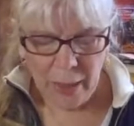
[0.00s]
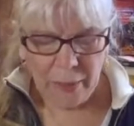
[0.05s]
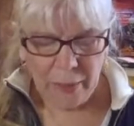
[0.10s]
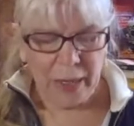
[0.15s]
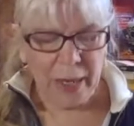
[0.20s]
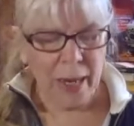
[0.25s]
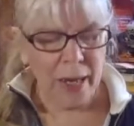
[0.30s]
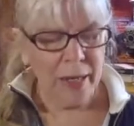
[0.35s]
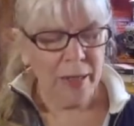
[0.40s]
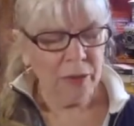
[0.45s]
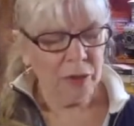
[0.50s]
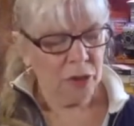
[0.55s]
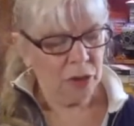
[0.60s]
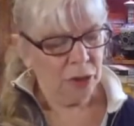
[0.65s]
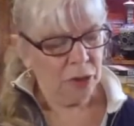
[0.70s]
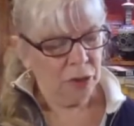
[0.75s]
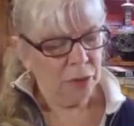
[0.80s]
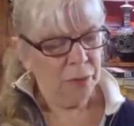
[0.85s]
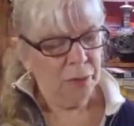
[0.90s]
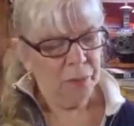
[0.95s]
The
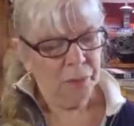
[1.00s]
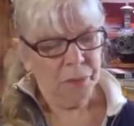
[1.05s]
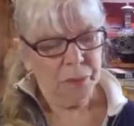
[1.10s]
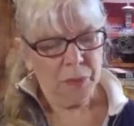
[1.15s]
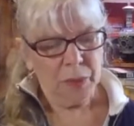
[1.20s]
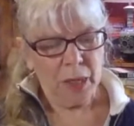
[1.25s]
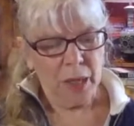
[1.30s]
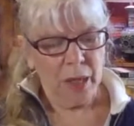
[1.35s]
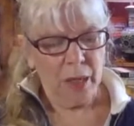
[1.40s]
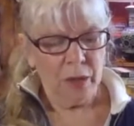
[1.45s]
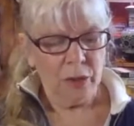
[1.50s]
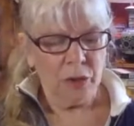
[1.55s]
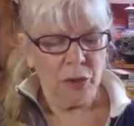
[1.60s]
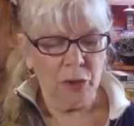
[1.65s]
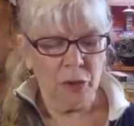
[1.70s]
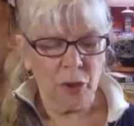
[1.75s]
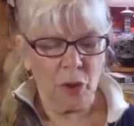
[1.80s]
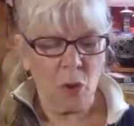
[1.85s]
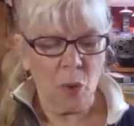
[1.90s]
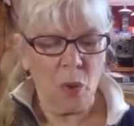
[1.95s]
answer to
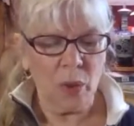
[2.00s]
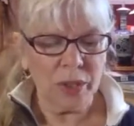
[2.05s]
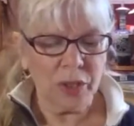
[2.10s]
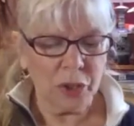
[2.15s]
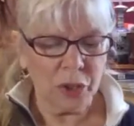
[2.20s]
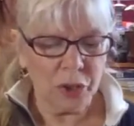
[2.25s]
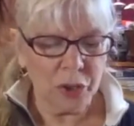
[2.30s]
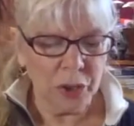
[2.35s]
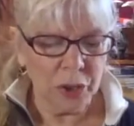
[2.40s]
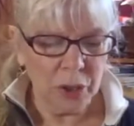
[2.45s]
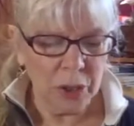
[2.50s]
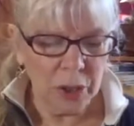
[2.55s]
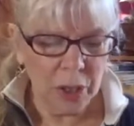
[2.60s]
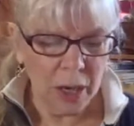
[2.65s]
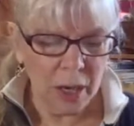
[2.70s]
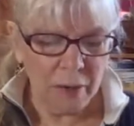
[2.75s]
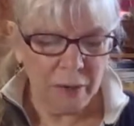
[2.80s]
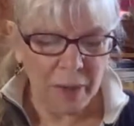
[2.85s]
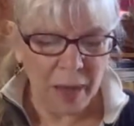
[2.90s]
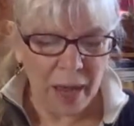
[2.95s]
the question
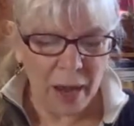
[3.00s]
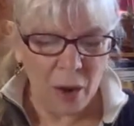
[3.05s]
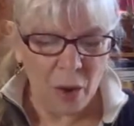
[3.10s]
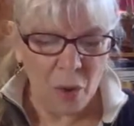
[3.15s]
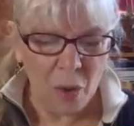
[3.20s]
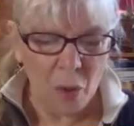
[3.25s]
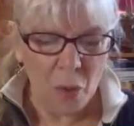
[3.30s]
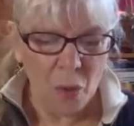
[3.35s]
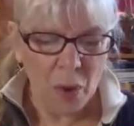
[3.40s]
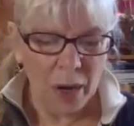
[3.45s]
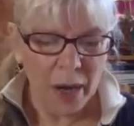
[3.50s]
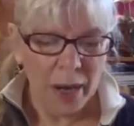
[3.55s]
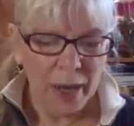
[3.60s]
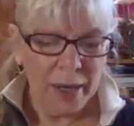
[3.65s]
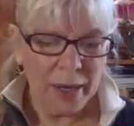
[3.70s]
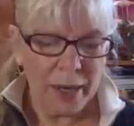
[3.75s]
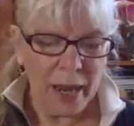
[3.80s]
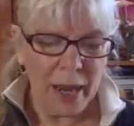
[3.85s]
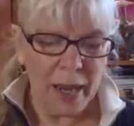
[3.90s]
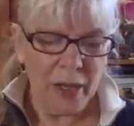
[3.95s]
of how
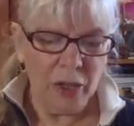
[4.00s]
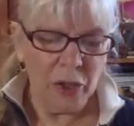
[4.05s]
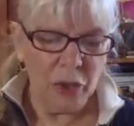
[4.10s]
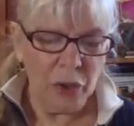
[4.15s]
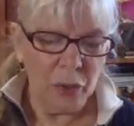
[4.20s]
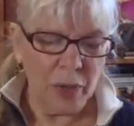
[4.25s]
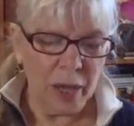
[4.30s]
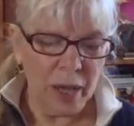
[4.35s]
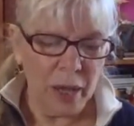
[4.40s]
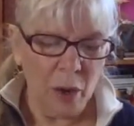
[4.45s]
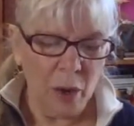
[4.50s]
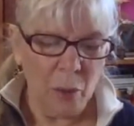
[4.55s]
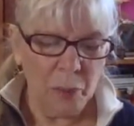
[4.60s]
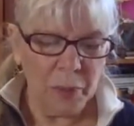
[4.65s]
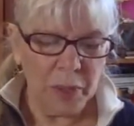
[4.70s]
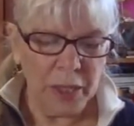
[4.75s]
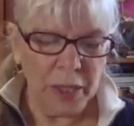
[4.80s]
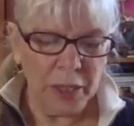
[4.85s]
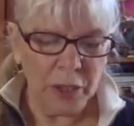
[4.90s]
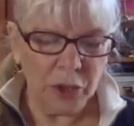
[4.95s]
can you help
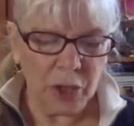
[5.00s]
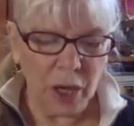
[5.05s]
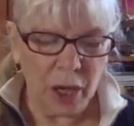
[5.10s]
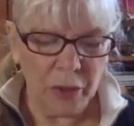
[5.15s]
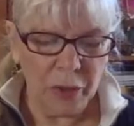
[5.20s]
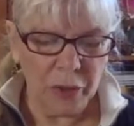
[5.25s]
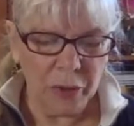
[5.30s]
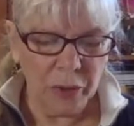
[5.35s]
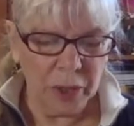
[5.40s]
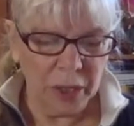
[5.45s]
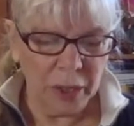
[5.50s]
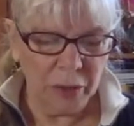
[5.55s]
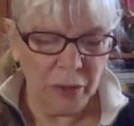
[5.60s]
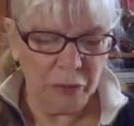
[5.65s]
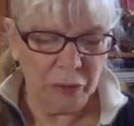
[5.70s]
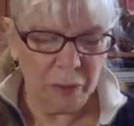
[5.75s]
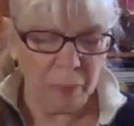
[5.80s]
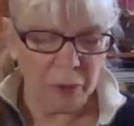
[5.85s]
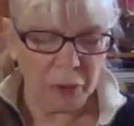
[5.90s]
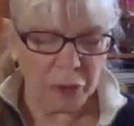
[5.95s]
each other heal
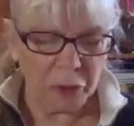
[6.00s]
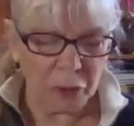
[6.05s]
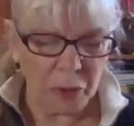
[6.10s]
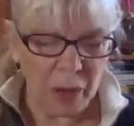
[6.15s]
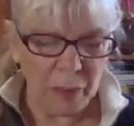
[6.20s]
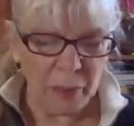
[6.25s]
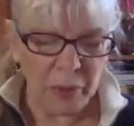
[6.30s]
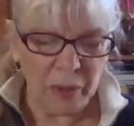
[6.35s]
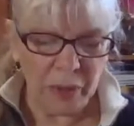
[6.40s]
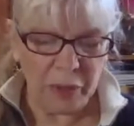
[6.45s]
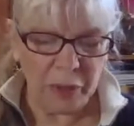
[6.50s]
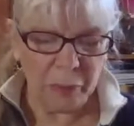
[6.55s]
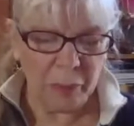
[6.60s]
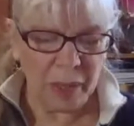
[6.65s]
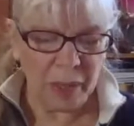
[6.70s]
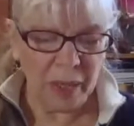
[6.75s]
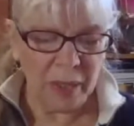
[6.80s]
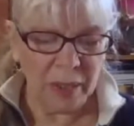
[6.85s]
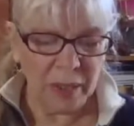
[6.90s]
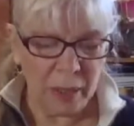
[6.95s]
from the trauma of the
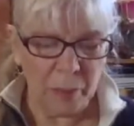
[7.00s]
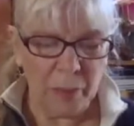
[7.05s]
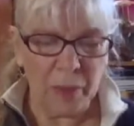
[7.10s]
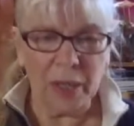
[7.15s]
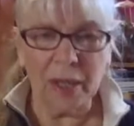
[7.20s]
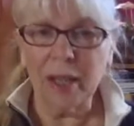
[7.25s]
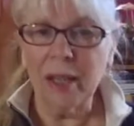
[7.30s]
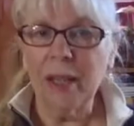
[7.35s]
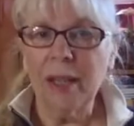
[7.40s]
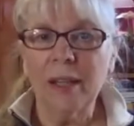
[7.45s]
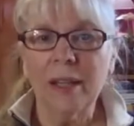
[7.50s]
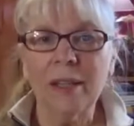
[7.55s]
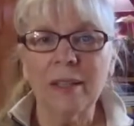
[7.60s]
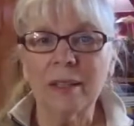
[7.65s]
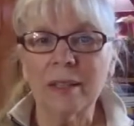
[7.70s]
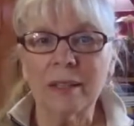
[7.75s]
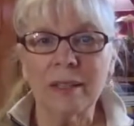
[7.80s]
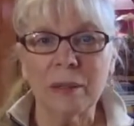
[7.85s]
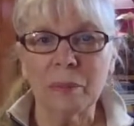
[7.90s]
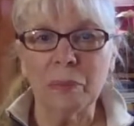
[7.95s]
pandemic
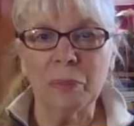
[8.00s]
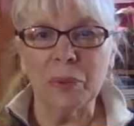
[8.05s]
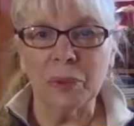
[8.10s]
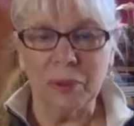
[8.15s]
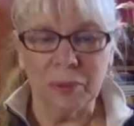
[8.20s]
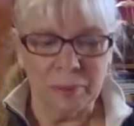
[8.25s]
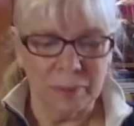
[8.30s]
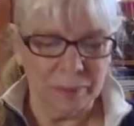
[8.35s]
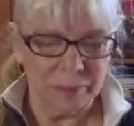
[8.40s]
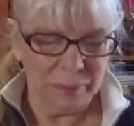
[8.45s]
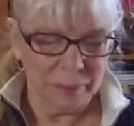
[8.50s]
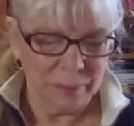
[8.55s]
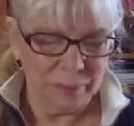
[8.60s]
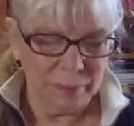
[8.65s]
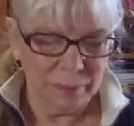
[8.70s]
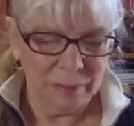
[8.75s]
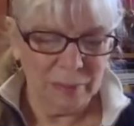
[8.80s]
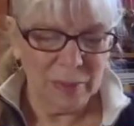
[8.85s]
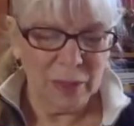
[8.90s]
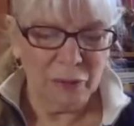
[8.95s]
is simple.
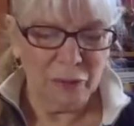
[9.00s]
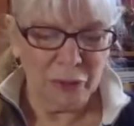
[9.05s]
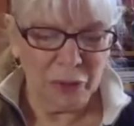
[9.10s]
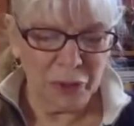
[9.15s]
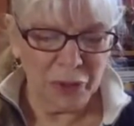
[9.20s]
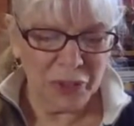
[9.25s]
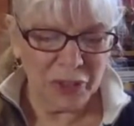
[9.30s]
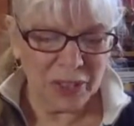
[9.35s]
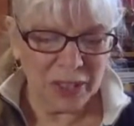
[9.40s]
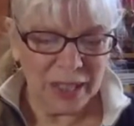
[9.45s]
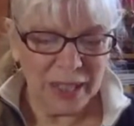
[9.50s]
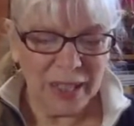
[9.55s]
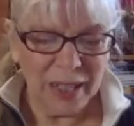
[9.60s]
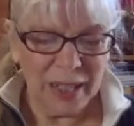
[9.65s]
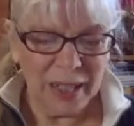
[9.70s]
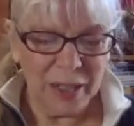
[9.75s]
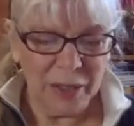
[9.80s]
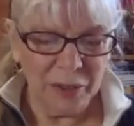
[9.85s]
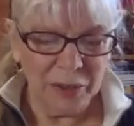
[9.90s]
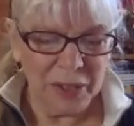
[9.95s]
First,
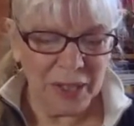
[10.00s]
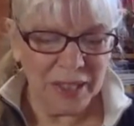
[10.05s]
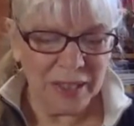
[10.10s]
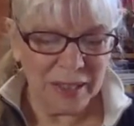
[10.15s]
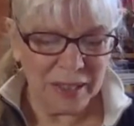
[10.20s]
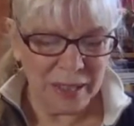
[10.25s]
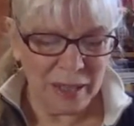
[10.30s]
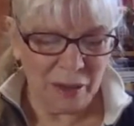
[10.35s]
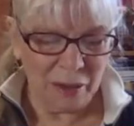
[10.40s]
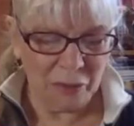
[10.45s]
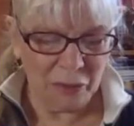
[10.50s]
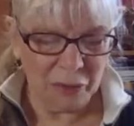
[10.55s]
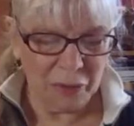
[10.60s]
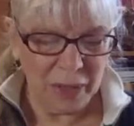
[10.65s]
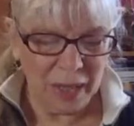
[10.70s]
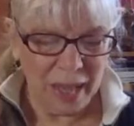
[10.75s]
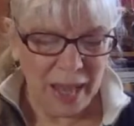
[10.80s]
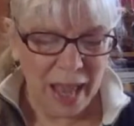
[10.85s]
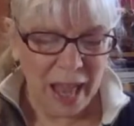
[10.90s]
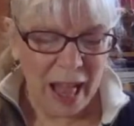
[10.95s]
heal thyself,
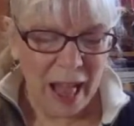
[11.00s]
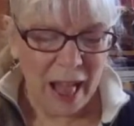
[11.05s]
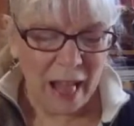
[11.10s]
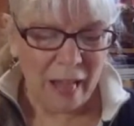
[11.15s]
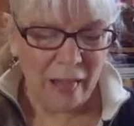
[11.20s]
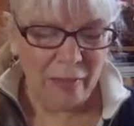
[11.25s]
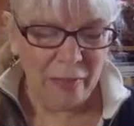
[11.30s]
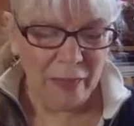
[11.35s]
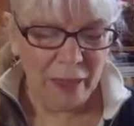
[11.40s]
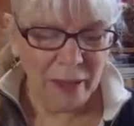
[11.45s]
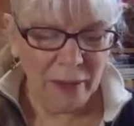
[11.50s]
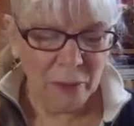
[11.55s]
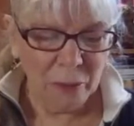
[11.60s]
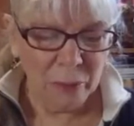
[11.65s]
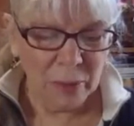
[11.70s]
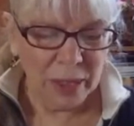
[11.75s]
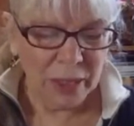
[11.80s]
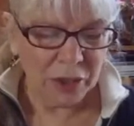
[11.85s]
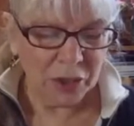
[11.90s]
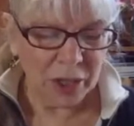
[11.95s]
and then
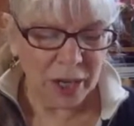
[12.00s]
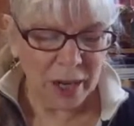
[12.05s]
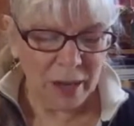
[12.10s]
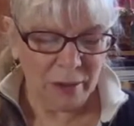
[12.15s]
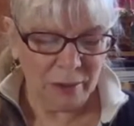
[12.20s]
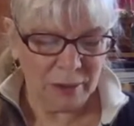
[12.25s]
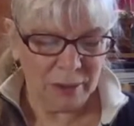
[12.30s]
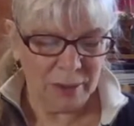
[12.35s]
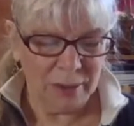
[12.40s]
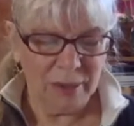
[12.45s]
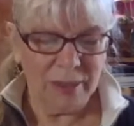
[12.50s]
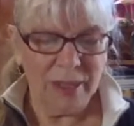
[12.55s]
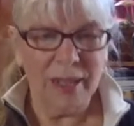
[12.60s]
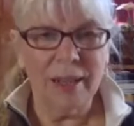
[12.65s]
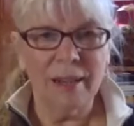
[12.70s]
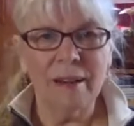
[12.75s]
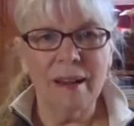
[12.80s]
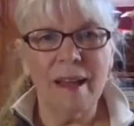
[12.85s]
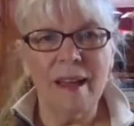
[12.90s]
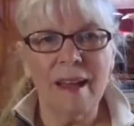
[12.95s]
reach out
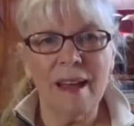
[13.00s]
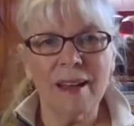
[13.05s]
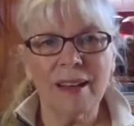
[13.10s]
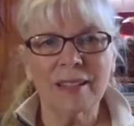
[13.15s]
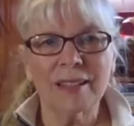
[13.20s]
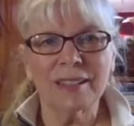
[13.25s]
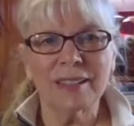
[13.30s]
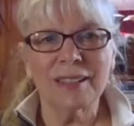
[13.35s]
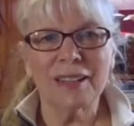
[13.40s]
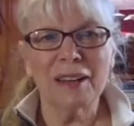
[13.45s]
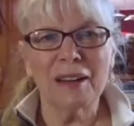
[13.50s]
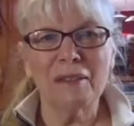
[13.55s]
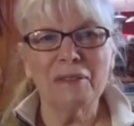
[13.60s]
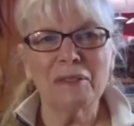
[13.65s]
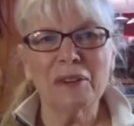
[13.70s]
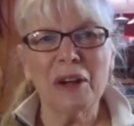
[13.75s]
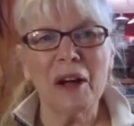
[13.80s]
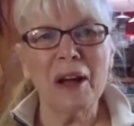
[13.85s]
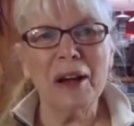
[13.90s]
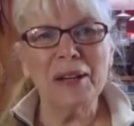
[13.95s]
in acts of
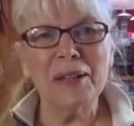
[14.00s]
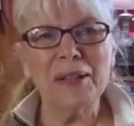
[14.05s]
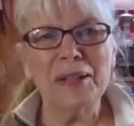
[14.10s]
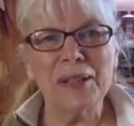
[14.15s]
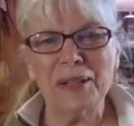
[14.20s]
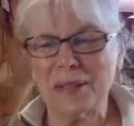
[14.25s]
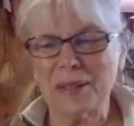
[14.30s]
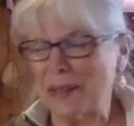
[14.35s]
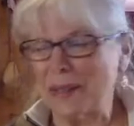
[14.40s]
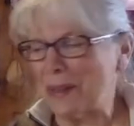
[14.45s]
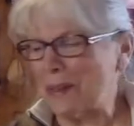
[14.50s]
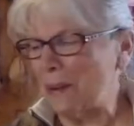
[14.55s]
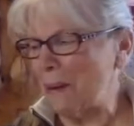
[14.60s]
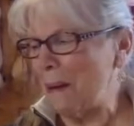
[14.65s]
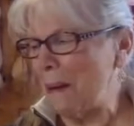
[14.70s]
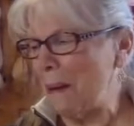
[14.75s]
kindness.